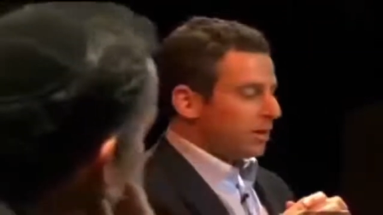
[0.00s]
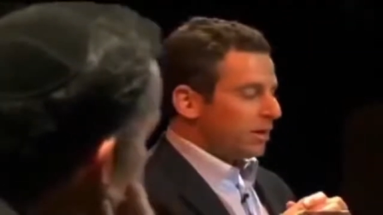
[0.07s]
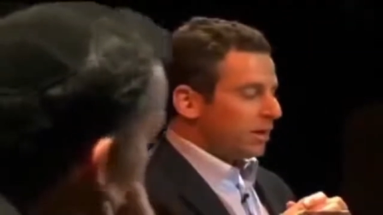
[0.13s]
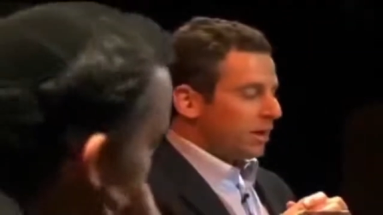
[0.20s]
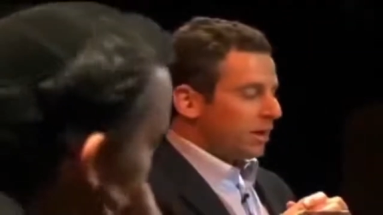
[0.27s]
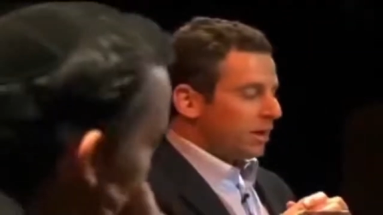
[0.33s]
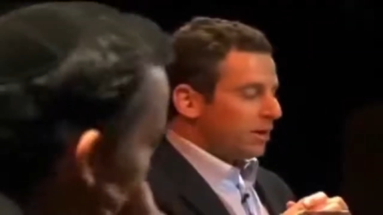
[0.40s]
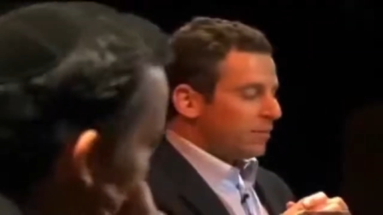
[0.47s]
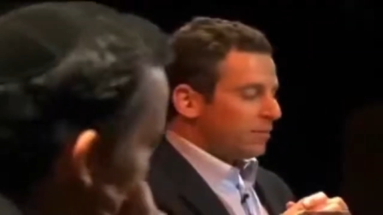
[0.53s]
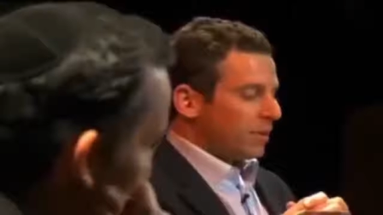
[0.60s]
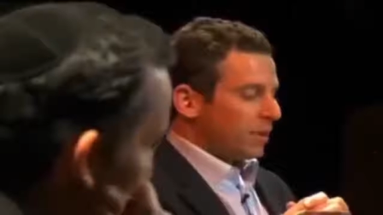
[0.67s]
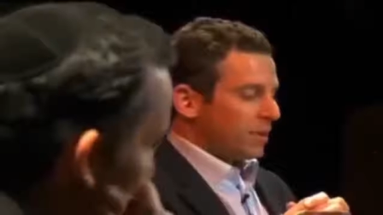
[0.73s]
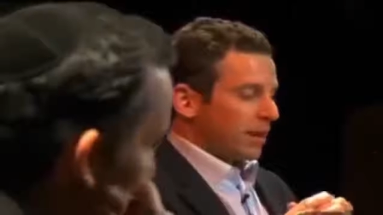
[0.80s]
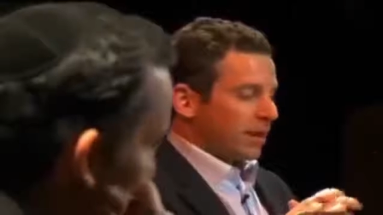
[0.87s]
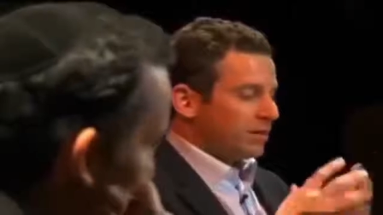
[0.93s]
um, I
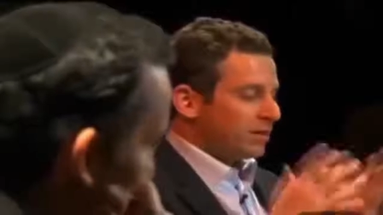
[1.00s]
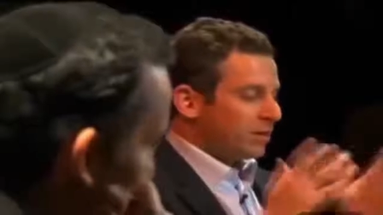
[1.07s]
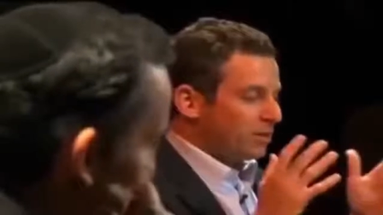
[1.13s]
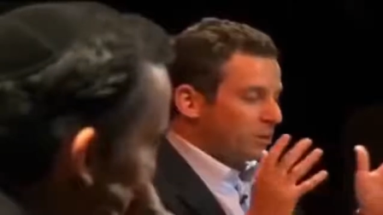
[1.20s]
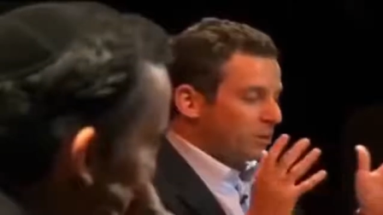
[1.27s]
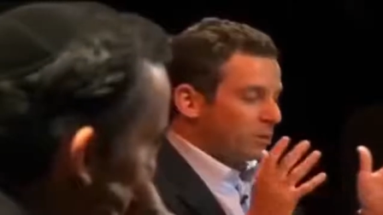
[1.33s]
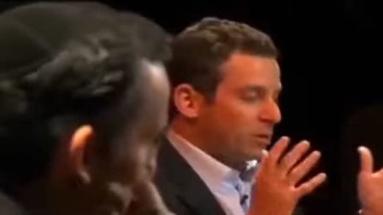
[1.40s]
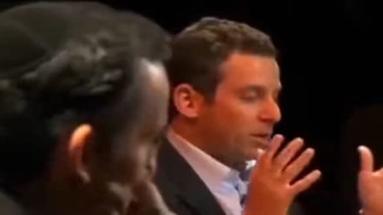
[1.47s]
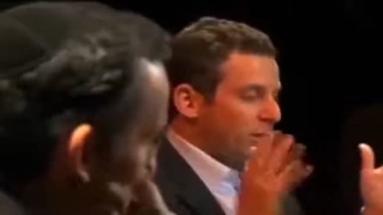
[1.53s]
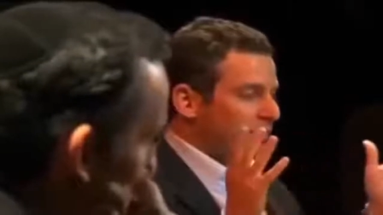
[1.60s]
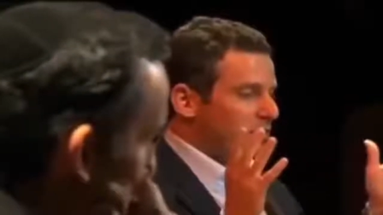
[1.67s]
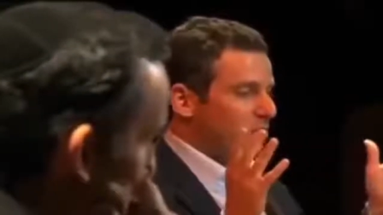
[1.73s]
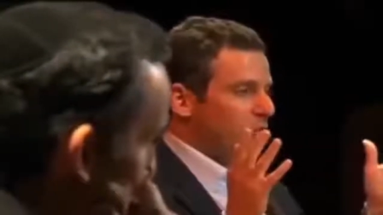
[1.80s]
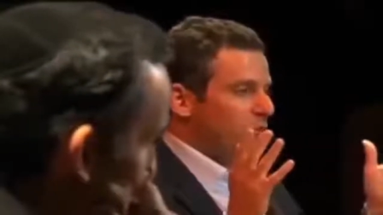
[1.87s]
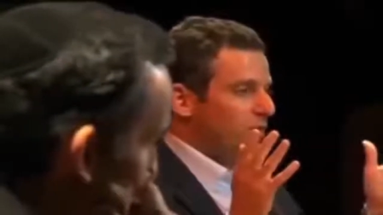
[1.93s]
mean I can tell you what would
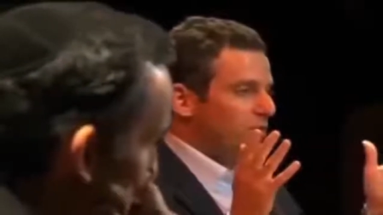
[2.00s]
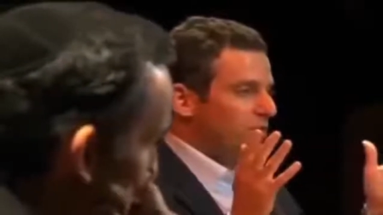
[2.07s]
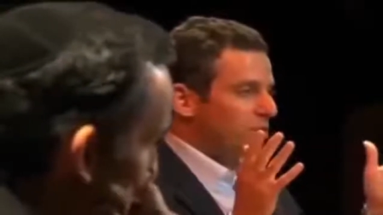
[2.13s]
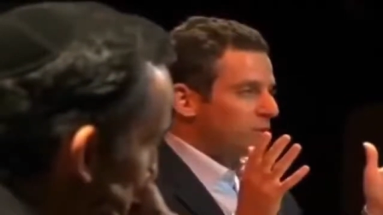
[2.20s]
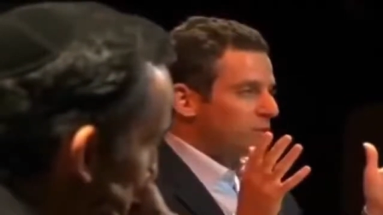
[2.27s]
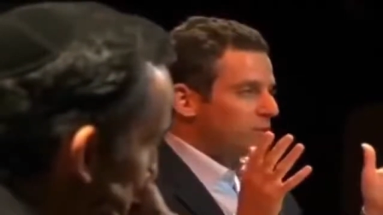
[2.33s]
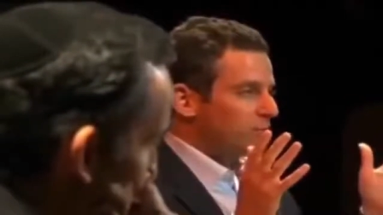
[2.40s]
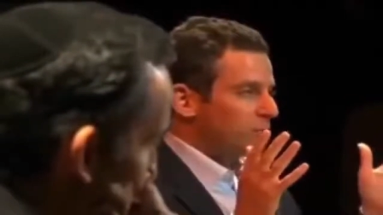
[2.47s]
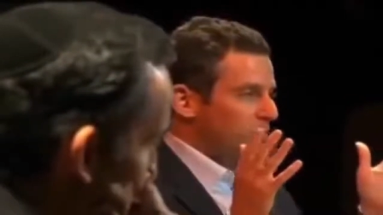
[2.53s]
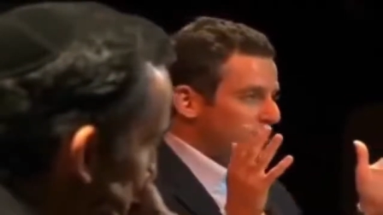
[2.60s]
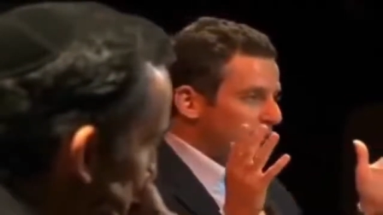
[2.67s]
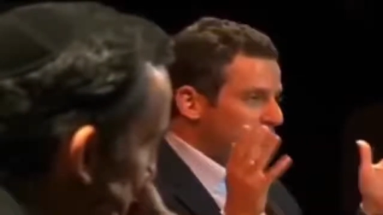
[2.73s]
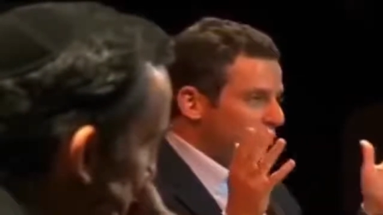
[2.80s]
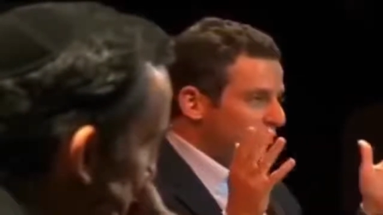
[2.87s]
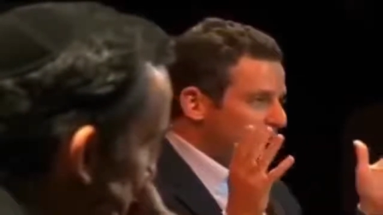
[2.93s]
constitute evidence for the
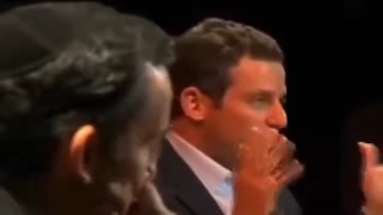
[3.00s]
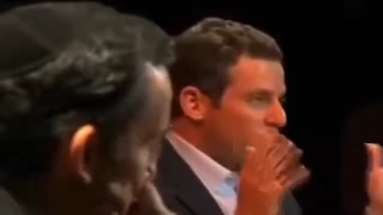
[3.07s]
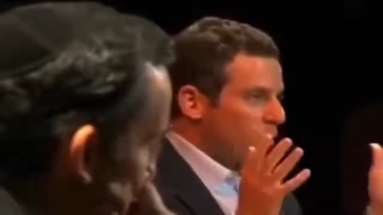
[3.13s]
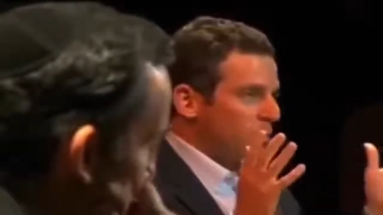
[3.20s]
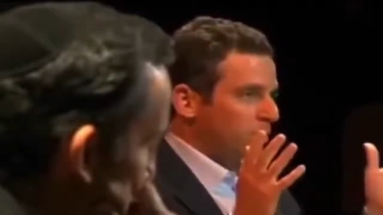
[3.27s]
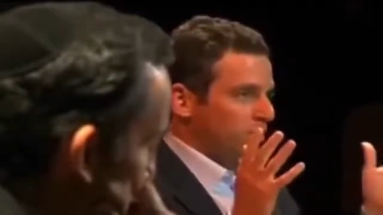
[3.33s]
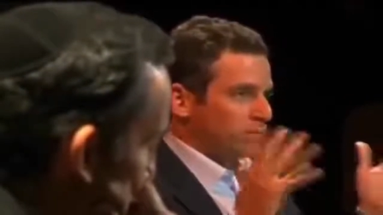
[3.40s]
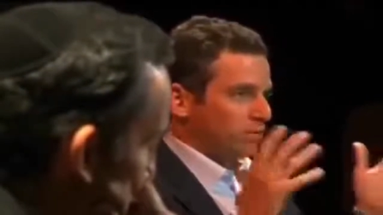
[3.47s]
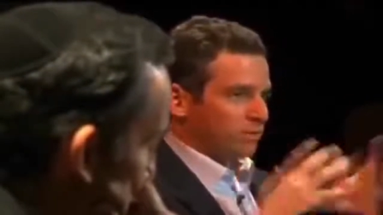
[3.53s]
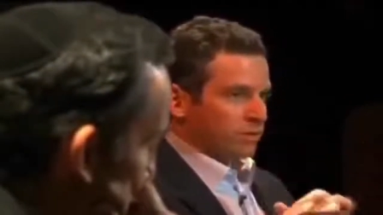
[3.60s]
truth of Mormonism.